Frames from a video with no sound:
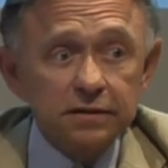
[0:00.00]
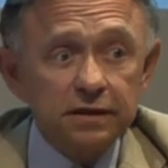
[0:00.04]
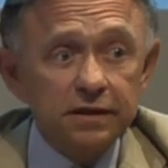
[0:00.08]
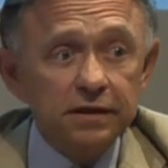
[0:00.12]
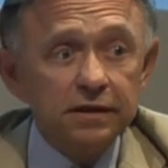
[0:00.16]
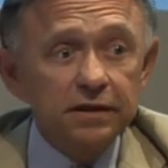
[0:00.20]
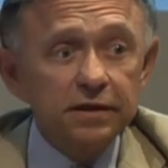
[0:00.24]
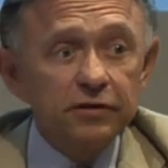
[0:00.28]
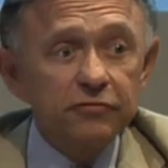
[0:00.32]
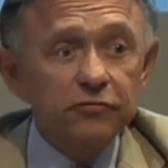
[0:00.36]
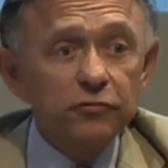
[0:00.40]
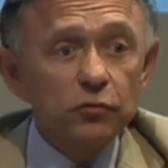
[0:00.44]

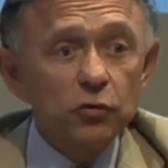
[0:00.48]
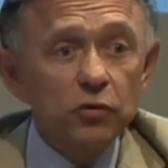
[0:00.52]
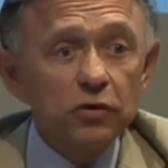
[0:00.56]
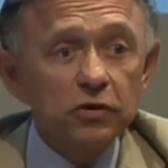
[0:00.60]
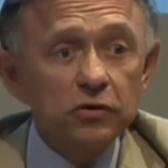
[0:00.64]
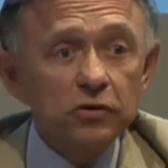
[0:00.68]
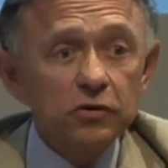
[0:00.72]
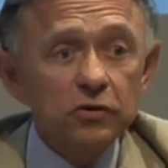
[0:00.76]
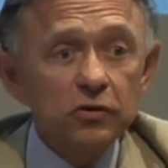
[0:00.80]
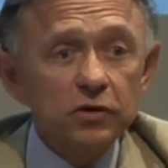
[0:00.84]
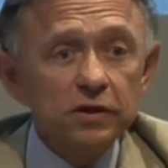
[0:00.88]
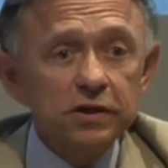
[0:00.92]
Uh, if
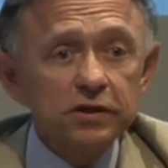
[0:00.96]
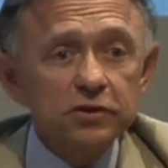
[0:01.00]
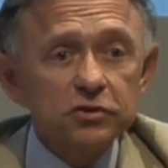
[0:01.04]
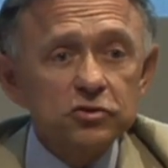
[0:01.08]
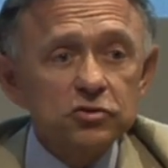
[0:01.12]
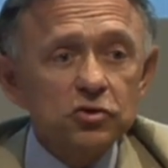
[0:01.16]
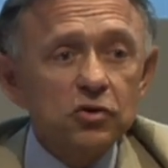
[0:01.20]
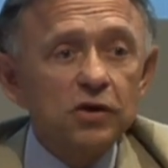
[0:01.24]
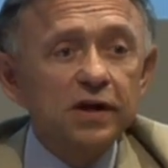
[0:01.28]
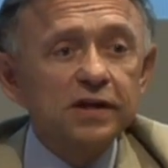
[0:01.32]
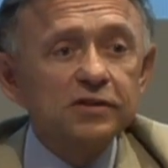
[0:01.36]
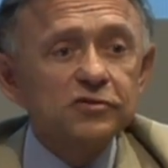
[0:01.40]
we're going to
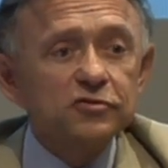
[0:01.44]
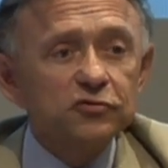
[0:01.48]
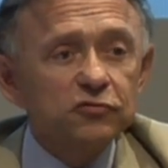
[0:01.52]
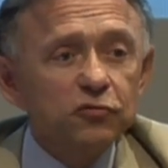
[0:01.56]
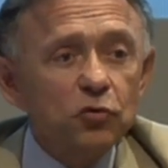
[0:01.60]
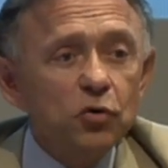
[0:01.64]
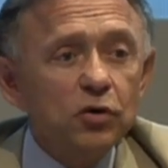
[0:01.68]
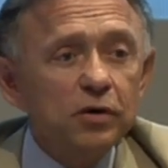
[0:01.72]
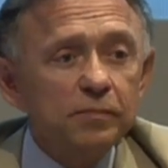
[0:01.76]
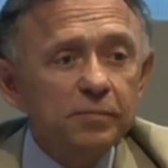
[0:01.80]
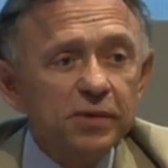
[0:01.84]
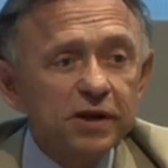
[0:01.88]

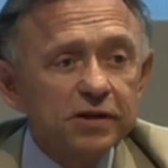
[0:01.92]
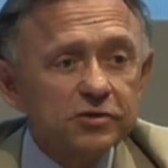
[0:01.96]
transform